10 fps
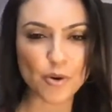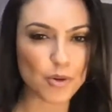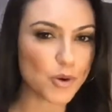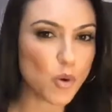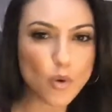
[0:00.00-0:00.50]

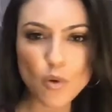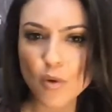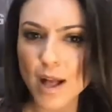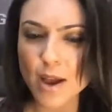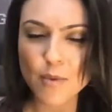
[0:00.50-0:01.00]
cool
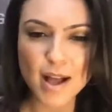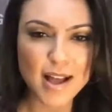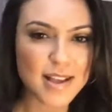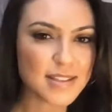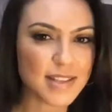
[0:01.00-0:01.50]
I
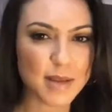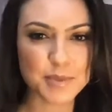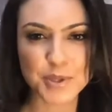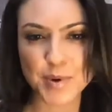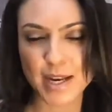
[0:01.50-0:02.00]
was and I'm
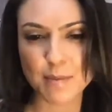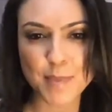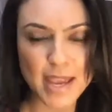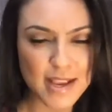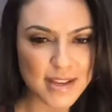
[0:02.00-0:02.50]
doing
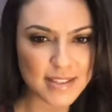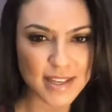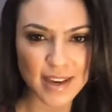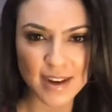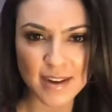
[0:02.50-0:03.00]

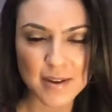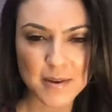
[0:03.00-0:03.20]
amazing.